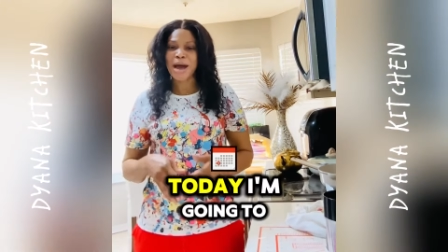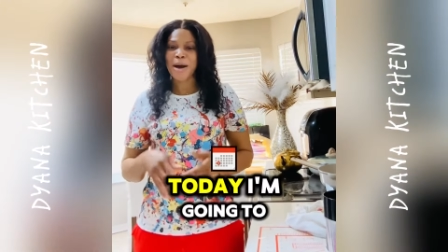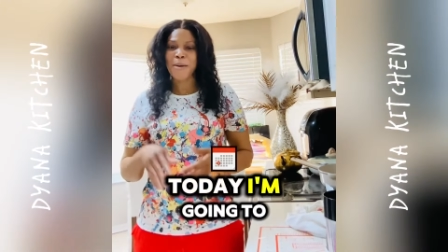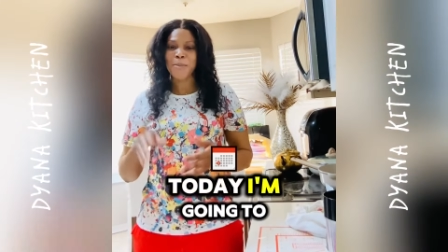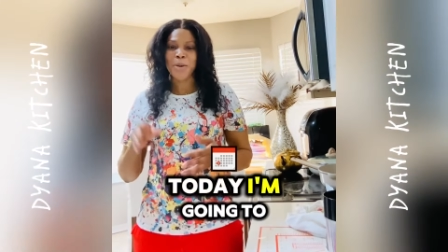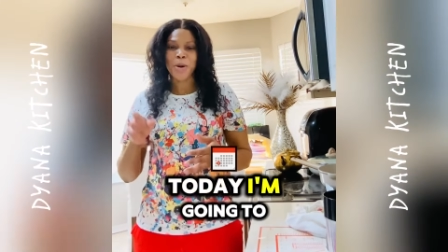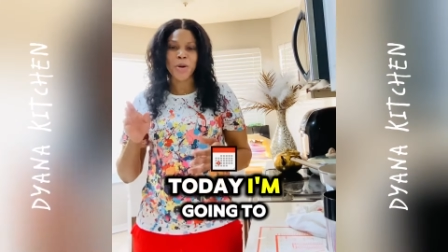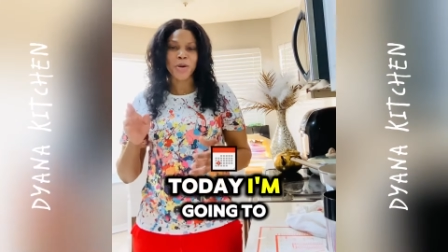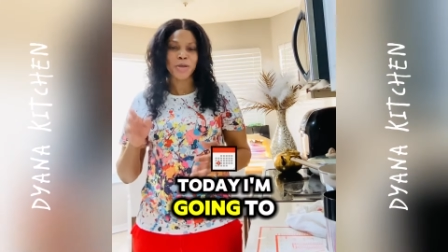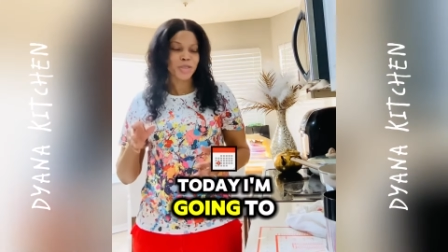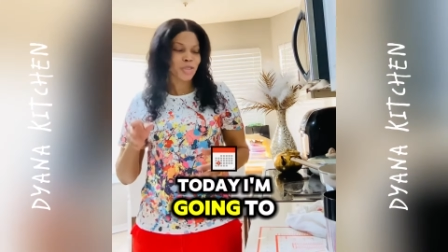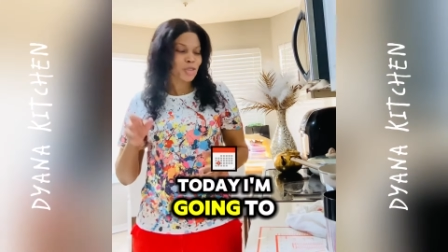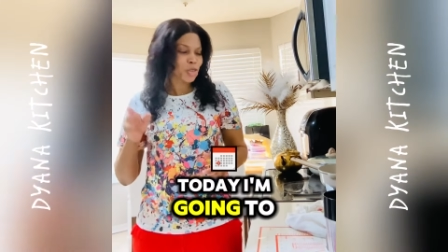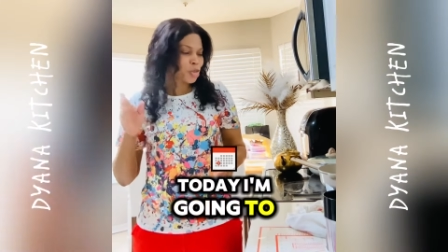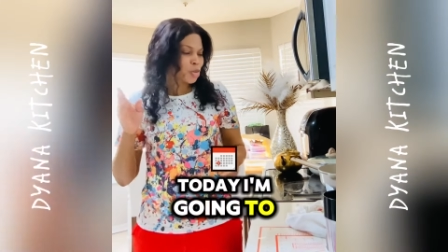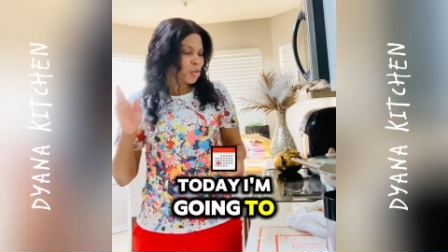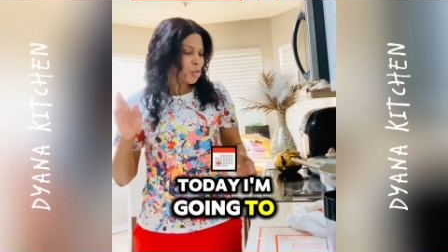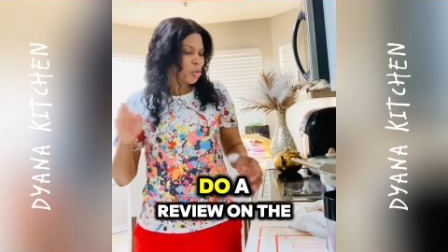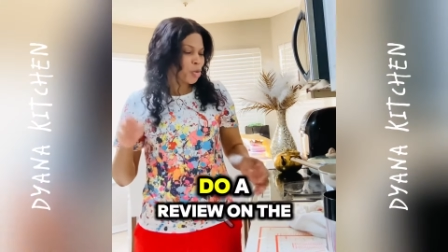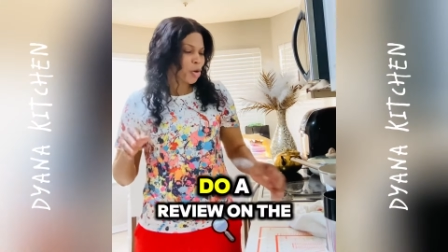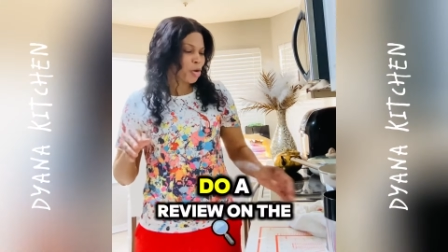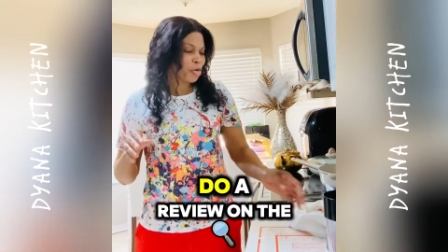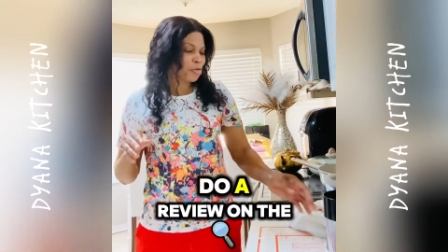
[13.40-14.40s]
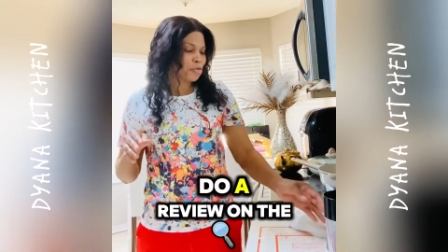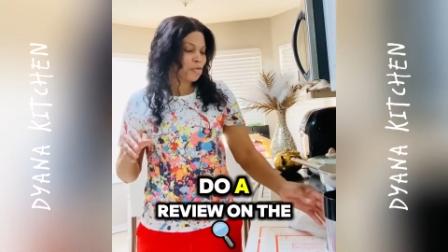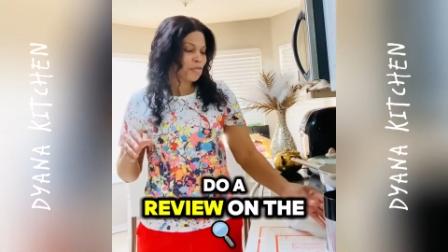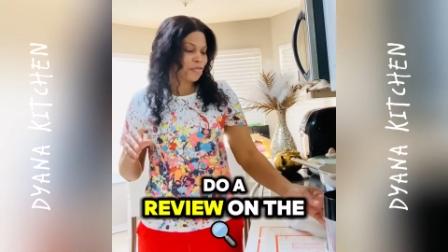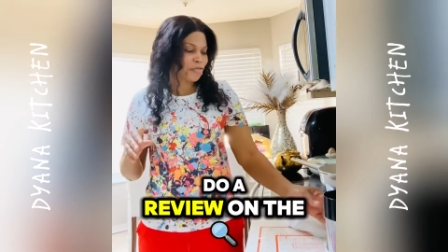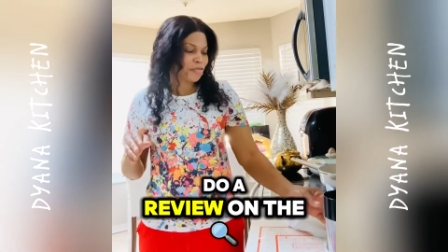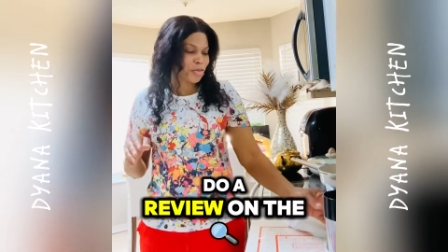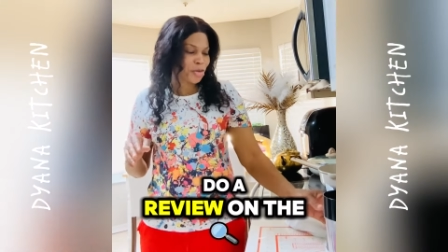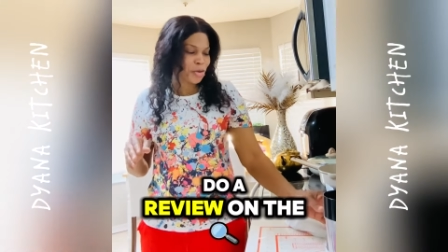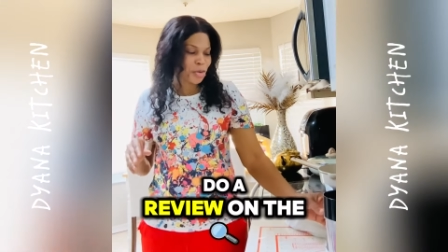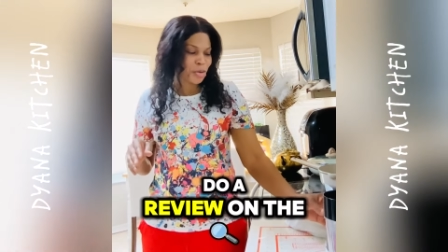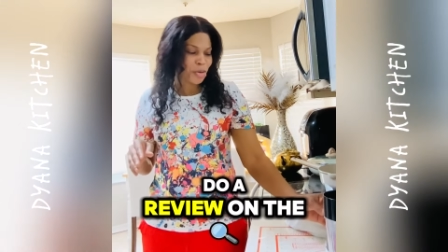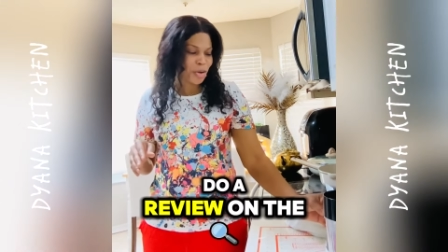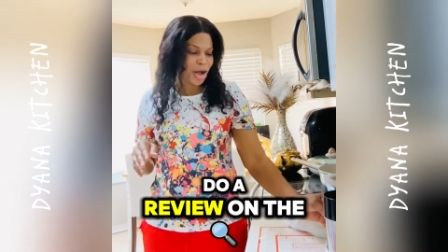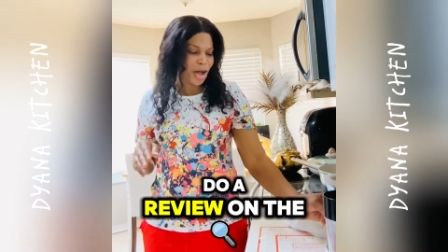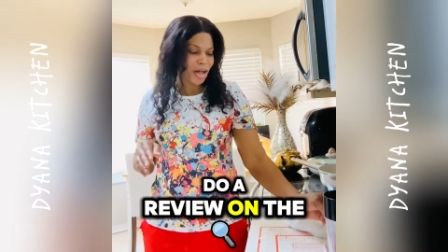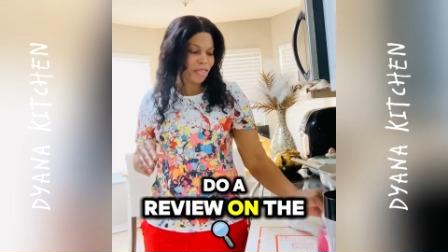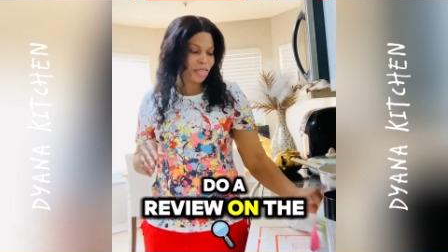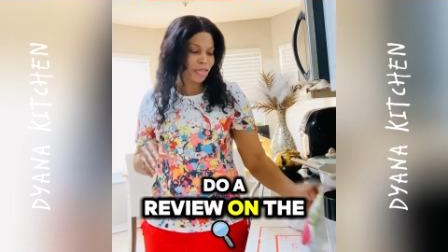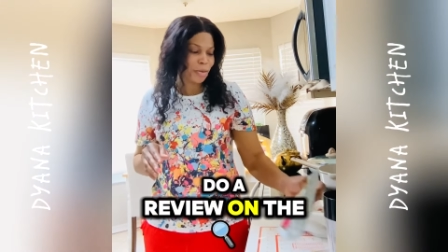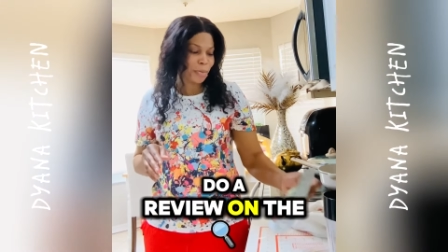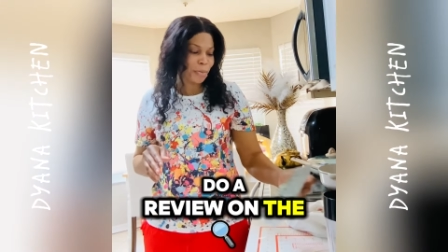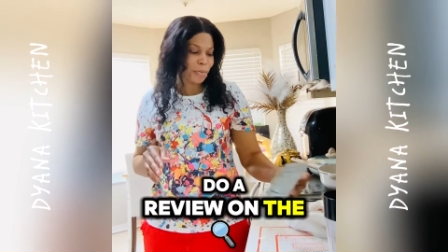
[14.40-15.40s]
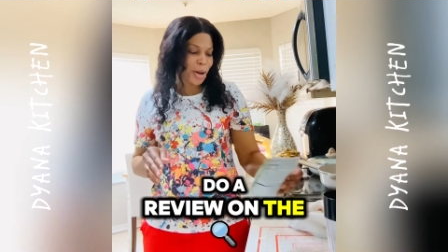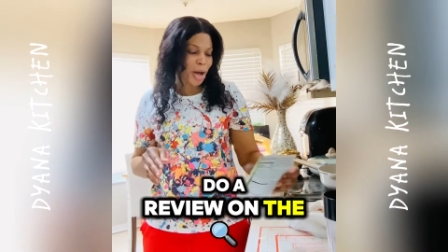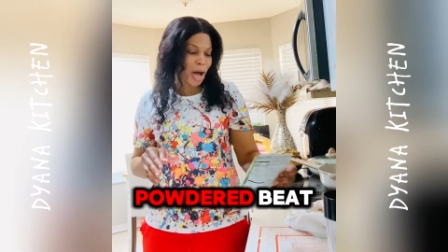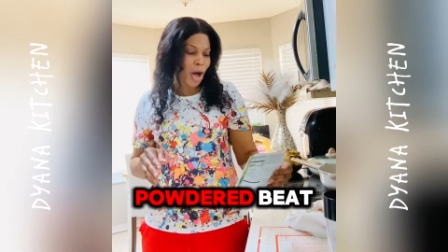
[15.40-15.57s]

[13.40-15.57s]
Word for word: I'm going to do a review on the